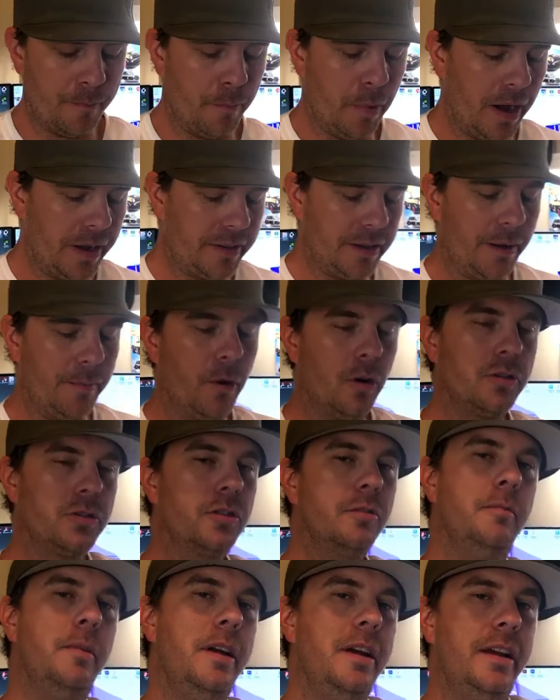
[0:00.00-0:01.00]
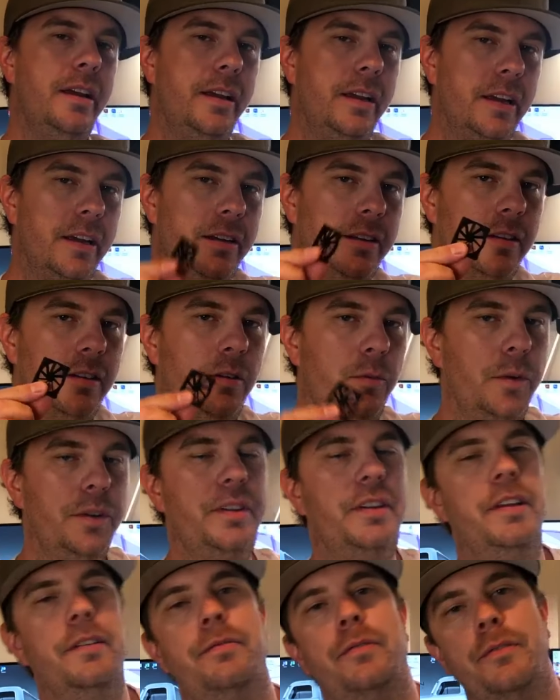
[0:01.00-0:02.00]
But I'm also making it
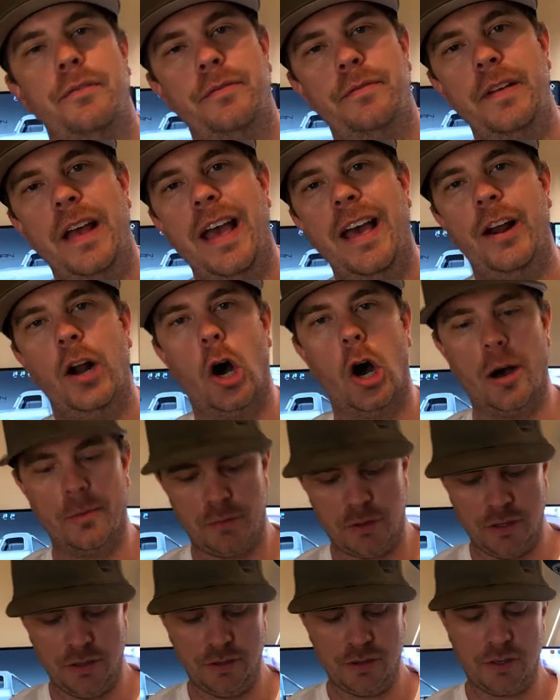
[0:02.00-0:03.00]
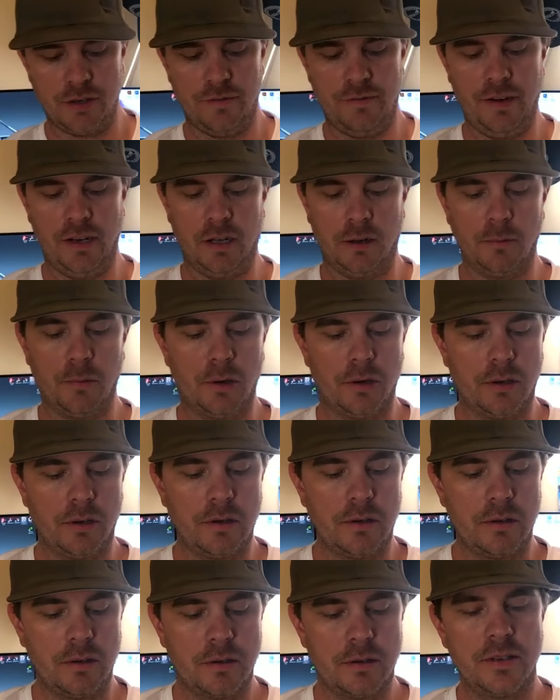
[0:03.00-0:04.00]
with different fan options available
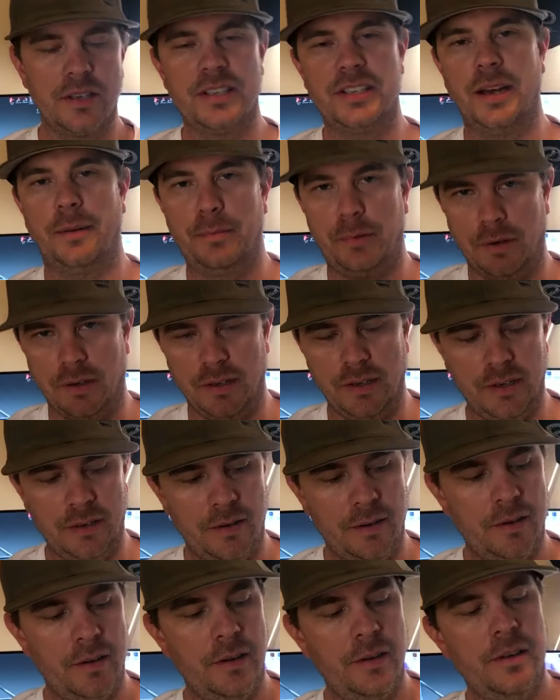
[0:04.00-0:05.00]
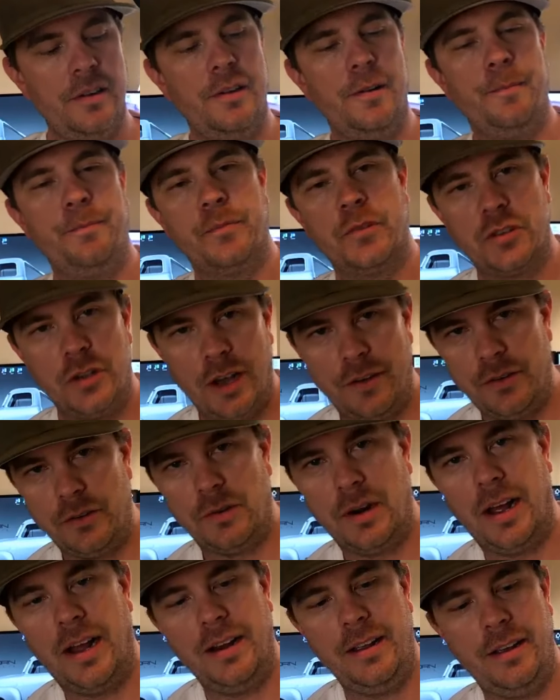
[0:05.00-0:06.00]
separately. So you have your
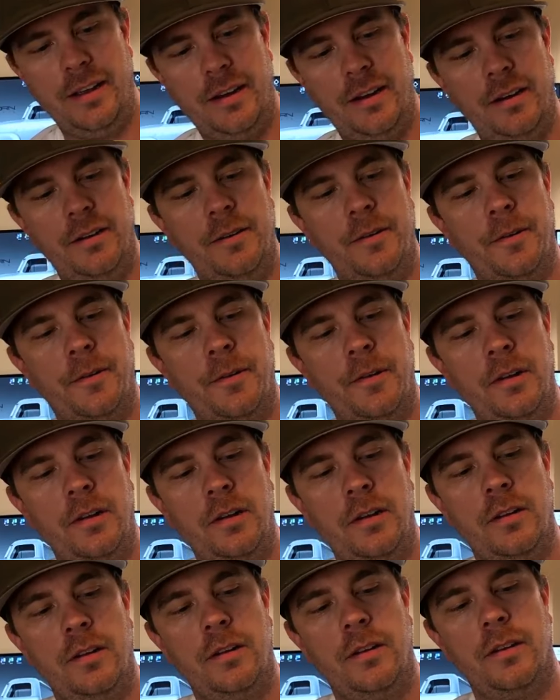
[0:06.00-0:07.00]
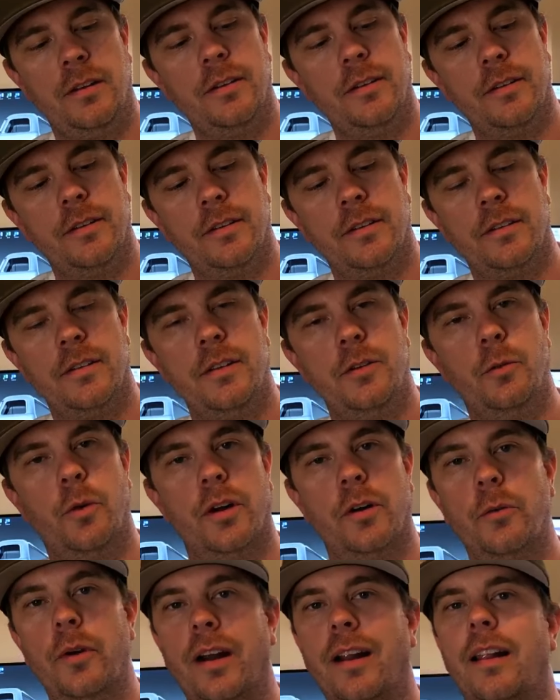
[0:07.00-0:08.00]
radiator, you
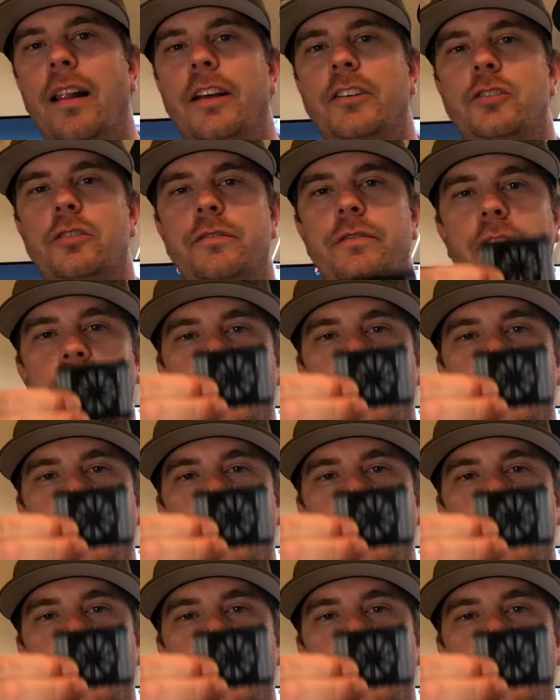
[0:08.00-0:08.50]
want to run an electric